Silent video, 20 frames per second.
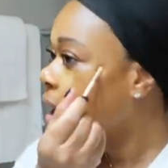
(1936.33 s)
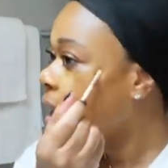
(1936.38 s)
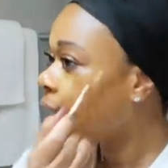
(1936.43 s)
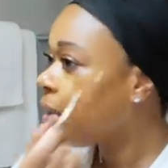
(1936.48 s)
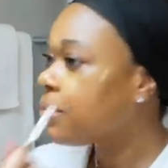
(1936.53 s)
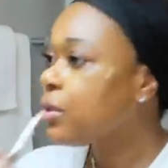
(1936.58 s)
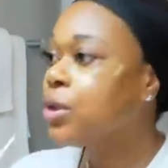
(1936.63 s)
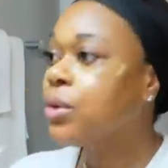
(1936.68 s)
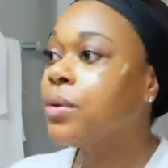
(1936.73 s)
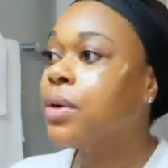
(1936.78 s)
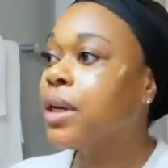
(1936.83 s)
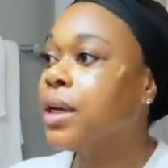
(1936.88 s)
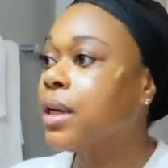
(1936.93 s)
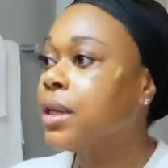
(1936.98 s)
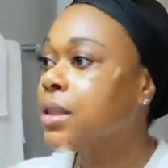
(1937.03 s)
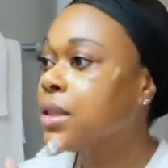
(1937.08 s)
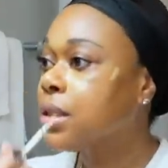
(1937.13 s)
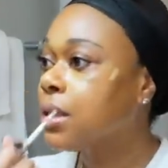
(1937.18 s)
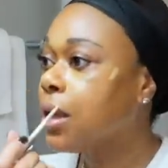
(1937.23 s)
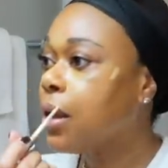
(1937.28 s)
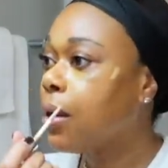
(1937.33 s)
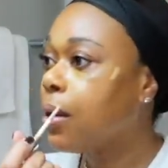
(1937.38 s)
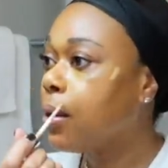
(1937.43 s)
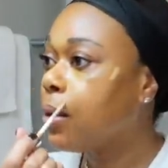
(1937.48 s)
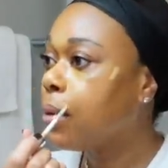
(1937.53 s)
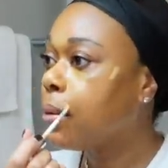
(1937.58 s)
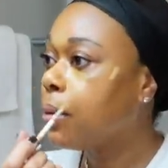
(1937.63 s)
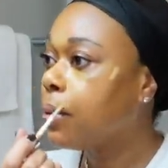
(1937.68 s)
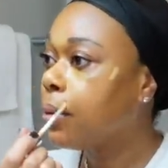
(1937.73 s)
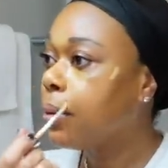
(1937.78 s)
I'm doing it.
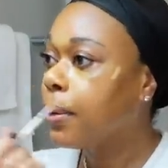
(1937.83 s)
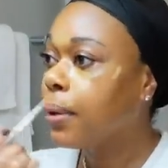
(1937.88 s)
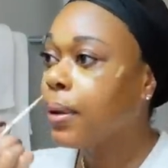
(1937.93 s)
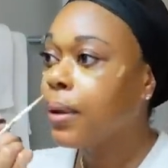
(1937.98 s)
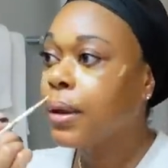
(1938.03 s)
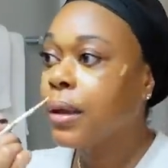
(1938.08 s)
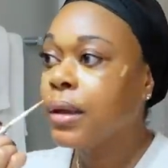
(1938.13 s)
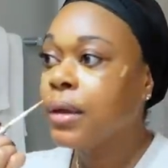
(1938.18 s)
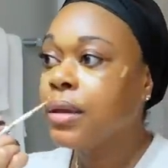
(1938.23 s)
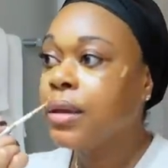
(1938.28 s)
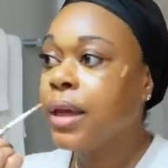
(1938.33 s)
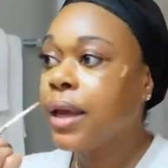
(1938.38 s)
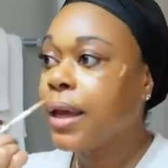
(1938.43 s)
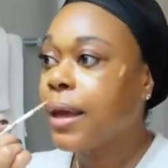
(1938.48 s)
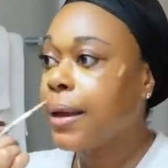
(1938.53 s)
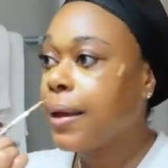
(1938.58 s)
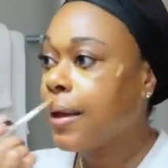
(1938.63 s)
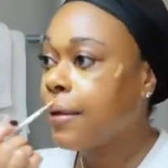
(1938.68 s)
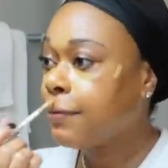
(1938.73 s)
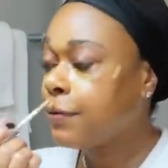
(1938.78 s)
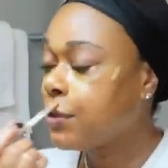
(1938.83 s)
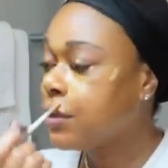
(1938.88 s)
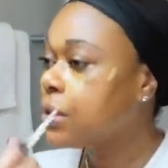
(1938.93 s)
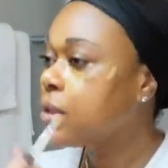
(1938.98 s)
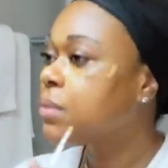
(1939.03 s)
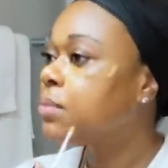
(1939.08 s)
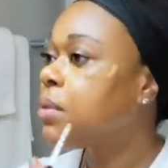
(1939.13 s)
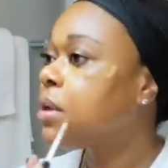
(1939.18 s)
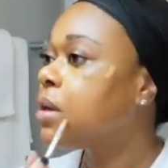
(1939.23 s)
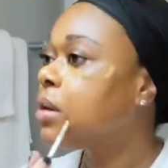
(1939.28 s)
So yeah, I've
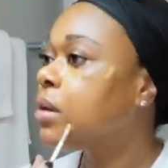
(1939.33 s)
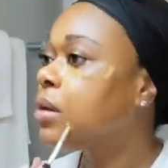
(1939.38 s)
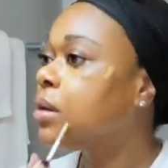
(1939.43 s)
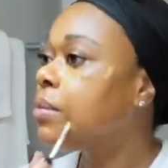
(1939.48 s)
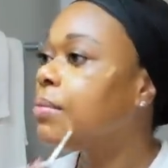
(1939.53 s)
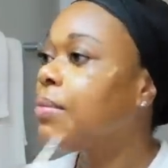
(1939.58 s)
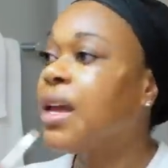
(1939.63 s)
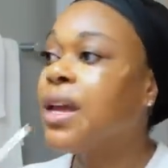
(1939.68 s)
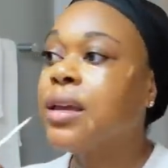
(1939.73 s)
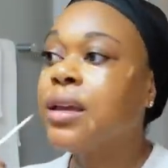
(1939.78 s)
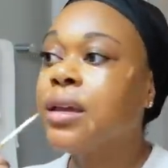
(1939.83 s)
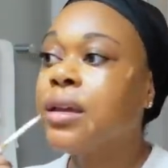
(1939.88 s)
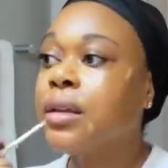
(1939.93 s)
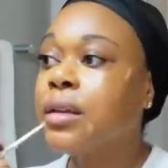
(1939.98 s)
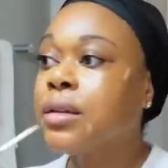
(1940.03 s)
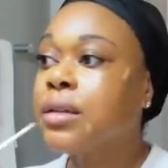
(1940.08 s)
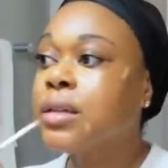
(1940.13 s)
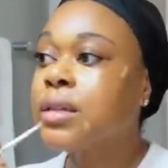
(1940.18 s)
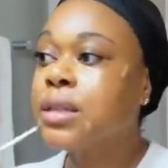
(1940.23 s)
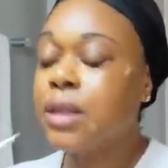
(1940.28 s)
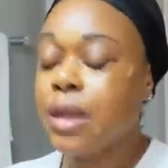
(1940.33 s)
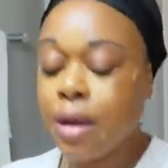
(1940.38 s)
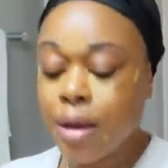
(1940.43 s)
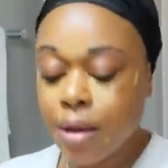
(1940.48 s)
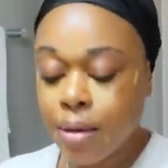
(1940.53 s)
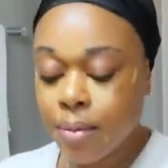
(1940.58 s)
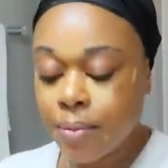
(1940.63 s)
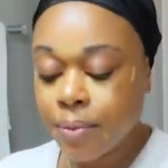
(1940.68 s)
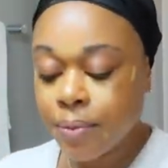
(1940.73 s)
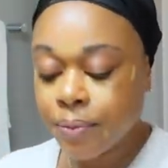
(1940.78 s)
just been making
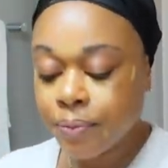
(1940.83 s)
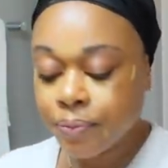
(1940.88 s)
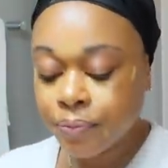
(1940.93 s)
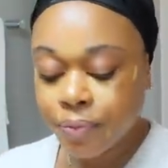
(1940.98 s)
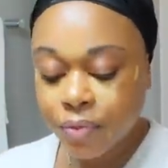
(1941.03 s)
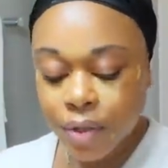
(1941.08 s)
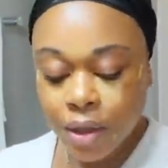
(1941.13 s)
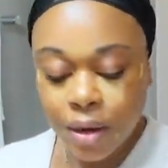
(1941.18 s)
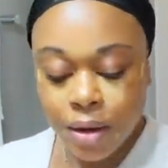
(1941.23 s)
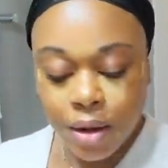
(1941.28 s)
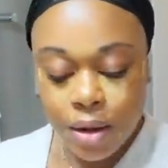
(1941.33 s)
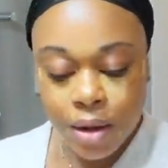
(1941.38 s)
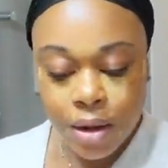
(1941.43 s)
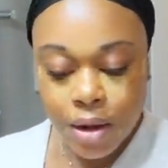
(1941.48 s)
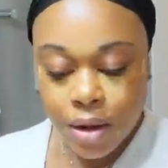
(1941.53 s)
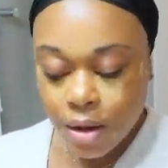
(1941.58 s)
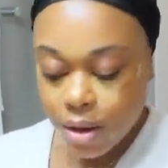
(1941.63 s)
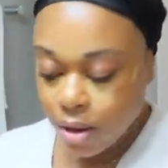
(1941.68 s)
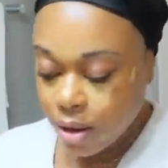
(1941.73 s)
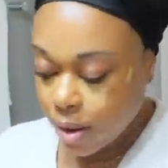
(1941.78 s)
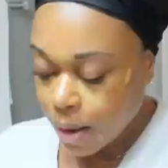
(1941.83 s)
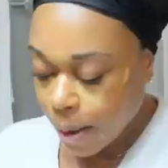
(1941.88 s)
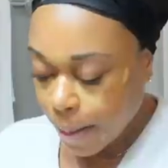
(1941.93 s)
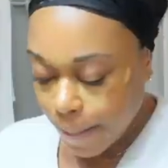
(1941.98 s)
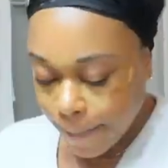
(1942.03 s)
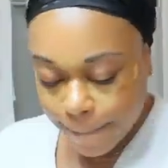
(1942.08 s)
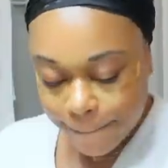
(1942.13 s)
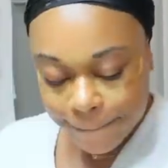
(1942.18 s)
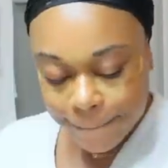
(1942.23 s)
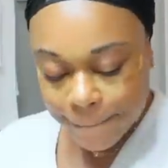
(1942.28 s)
some
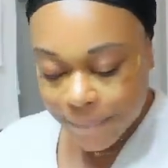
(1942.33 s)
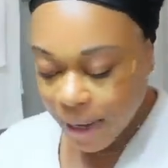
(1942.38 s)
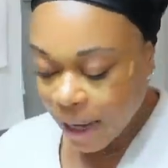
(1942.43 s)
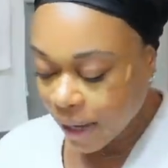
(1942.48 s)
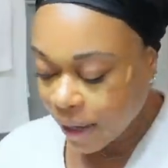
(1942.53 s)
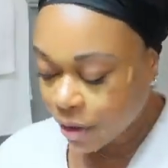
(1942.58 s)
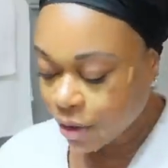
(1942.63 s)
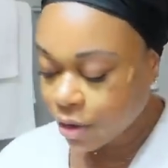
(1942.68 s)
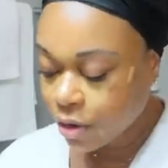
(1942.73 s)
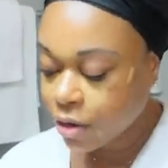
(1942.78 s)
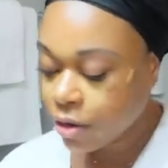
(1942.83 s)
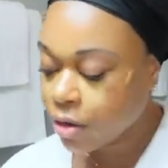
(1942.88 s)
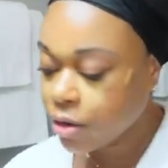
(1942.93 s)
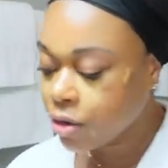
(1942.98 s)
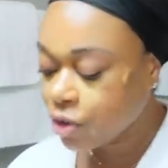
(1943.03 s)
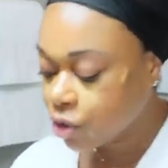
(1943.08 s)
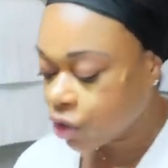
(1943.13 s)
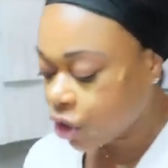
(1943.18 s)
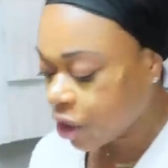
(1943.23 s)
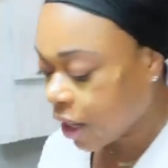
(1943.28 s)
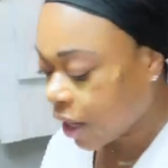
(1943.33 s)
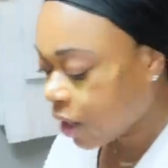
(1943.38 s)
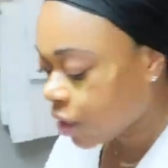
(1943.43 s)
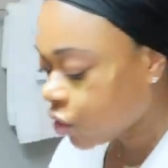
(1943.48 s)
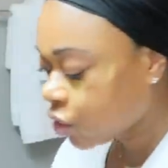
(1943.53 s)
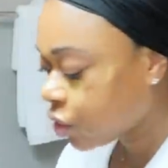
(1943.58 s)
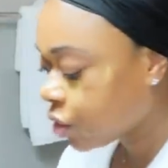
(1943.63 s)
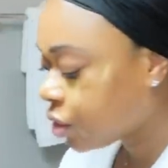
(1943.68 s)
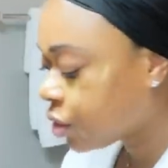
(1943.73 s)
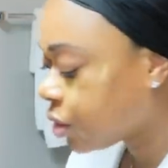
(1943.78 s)
minor
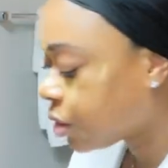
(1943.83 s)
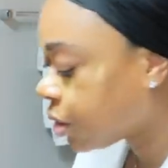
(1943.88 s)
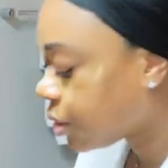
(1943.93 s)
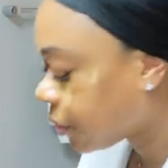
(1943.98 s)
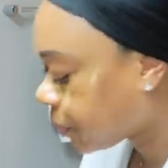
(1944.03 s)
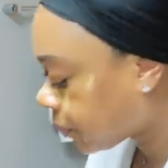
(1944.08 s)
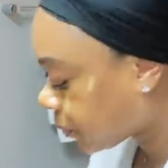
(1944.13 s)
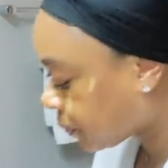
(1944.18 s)
changes